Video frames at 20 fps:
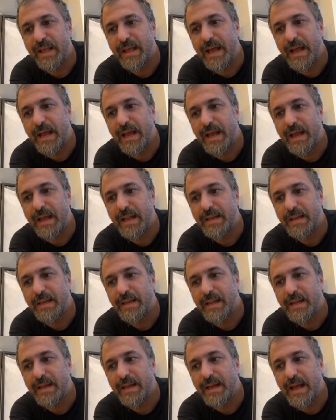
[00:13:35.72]
And
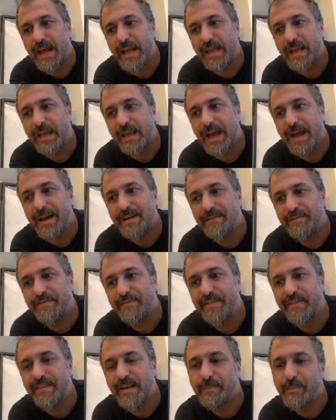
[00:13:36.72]
I have
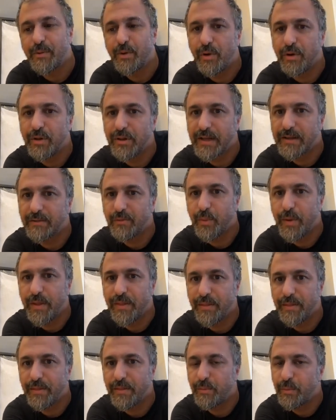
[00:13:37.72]
some contact
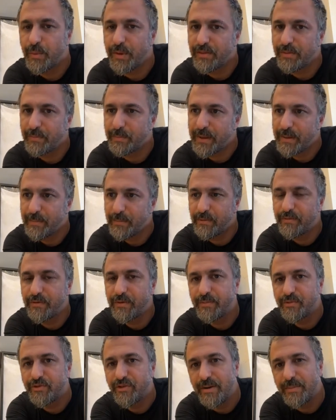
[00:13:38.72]
with people
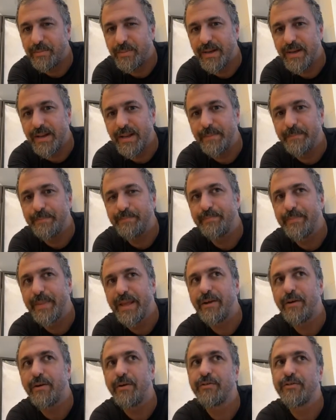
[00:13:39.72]
from Germany
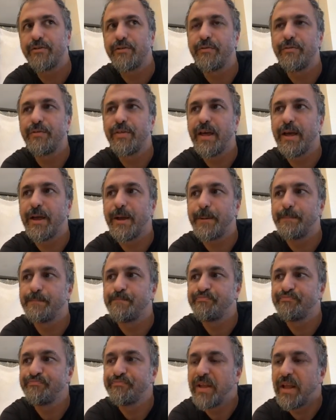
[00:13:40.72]
because of the
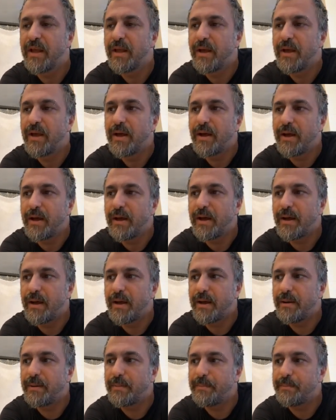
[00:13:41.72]

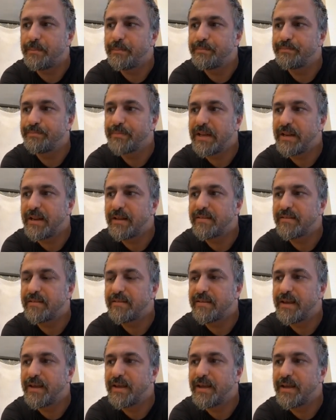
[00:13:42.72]
let's
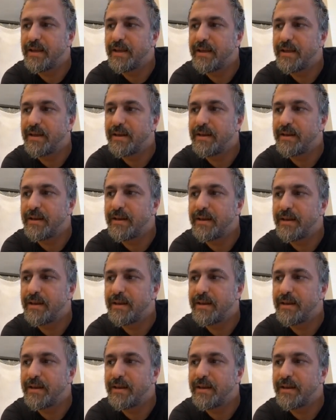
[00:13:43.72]
say in